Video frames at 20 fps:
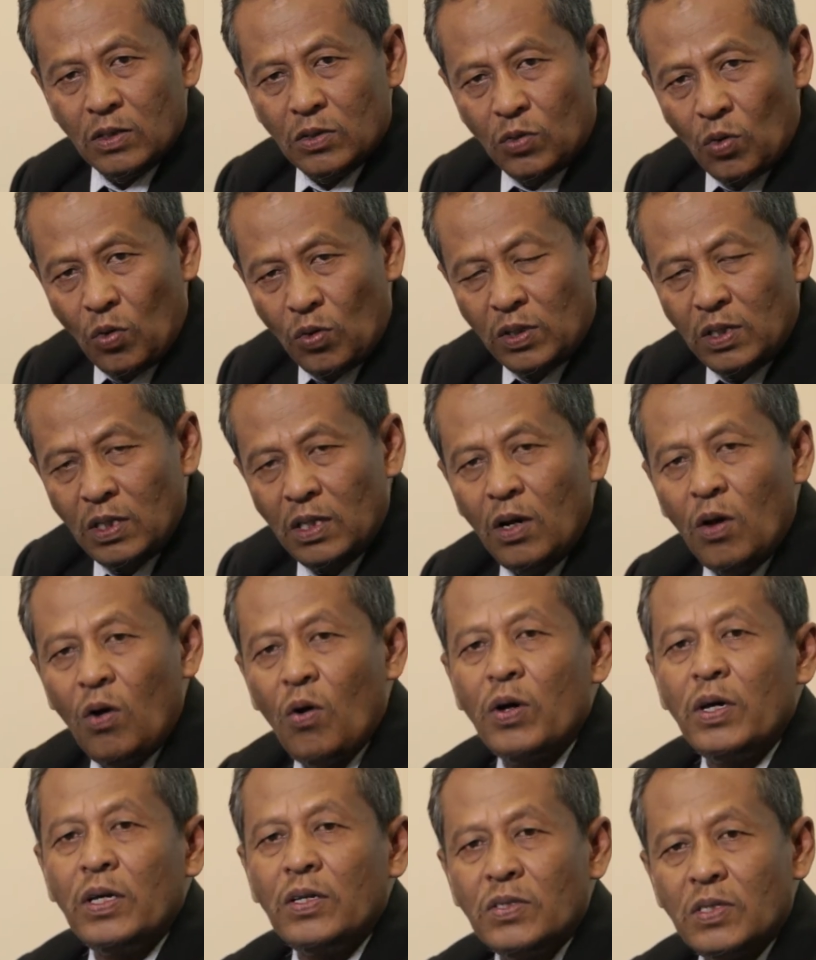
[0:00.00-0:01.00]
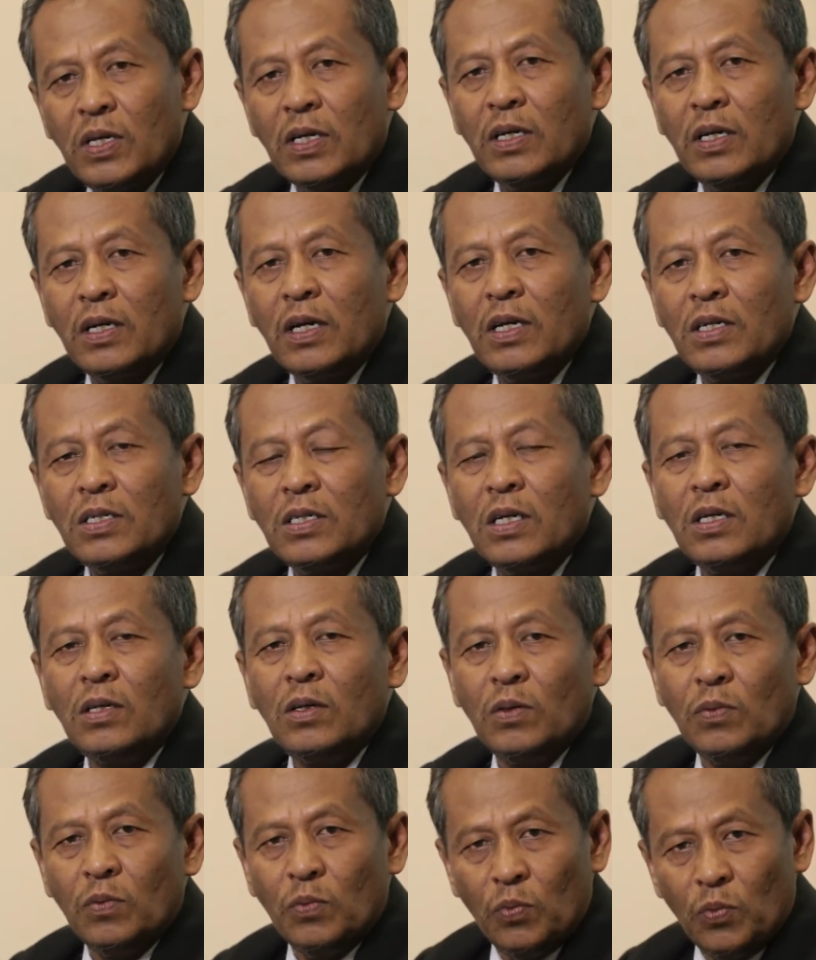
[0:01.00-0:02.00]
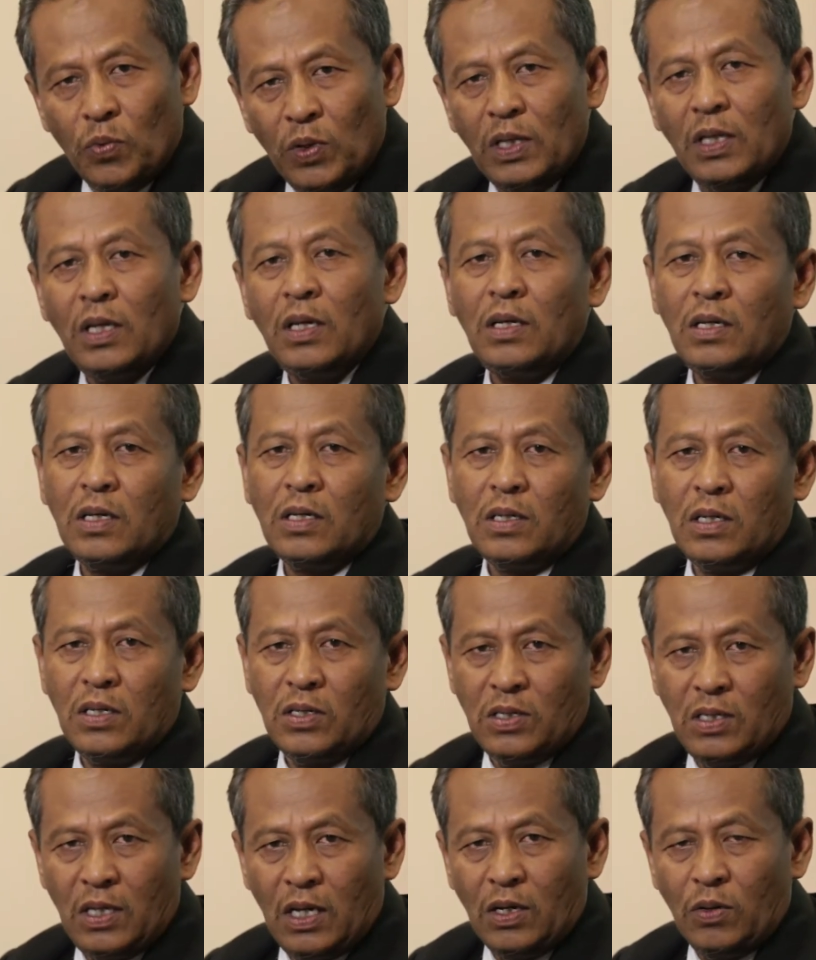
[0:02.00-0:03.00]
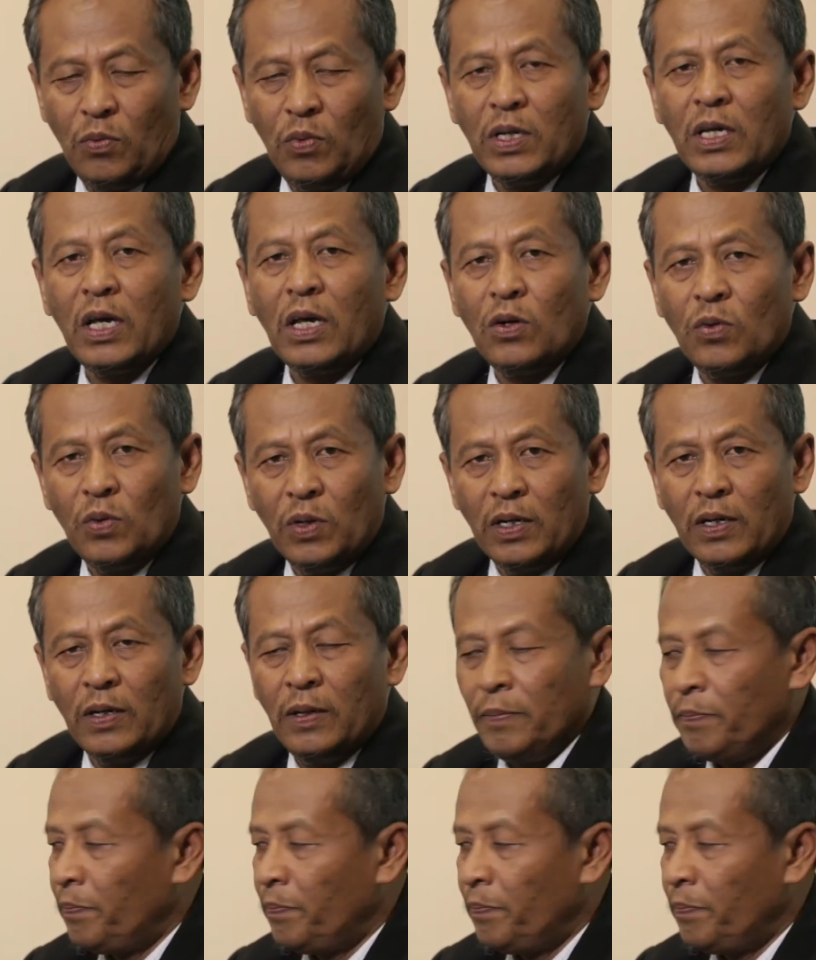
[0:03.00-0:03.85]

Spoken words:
total or in segregation within the state. We can do it.